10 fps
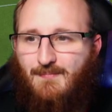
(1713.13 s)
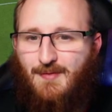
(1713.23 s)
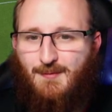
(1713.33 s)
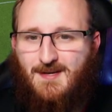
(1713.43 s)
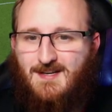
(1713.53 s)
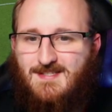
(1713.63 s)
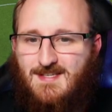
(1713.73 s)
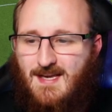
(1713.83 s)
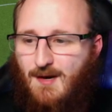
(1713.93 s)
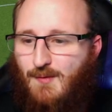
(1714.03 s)
We're going to
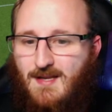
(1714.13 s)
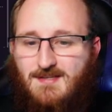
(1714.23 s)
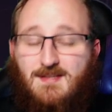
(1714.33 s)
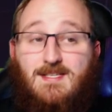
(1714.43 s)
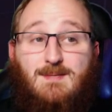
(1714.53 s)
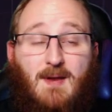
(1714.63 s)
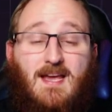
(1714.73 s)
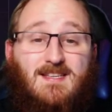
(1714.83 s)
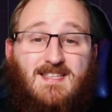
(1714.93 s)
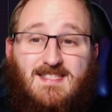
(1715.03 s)
see how well he does. He's
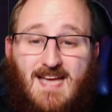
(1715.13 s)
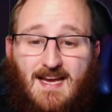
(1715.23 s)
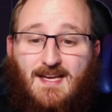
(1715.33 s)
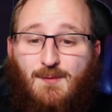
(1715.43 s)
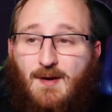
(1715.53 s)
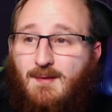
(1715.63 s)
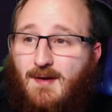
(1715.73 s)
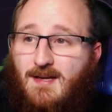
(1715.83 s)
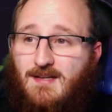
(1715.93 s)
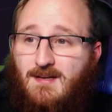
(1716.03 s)
playing as an attacking wing
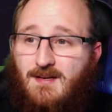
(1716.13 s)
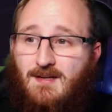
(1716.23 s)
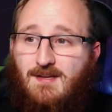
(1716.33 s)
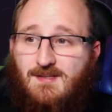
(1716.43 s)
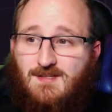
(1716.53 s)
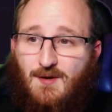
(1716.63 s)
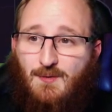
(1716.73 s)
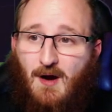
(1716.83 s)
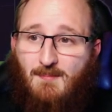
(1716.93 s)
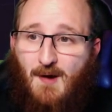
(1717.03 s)
back,
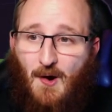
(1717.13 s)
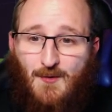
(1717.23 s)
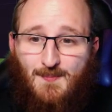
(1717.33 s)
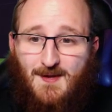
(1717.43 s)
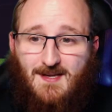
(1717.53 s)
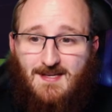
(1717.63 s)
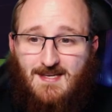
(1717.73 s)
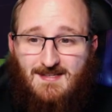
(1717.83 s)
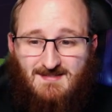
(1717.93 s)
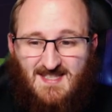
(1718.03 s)
so I'm
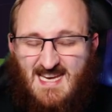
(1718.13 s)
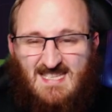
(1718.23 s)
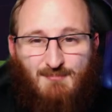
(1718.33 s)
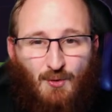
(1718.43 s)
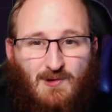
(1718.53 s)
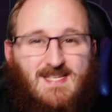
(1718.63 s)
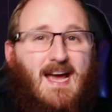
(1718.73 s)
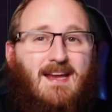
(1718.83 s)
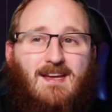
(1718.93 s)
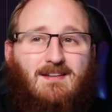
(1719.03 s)
hoping he's more
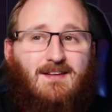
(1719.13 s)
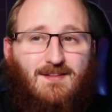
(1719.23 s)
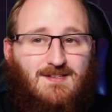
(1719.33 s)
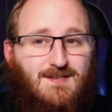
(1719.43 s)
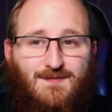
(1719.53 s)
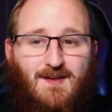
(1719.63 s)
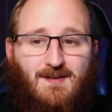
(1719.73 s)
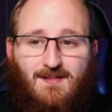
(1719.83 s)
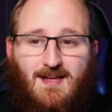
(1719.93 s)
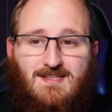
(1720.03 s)
attacking than
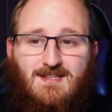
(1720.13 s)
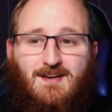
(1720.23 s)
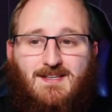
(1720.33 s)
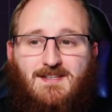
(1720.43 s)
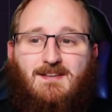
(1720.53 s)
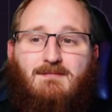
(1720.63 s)
defending. That's the idea.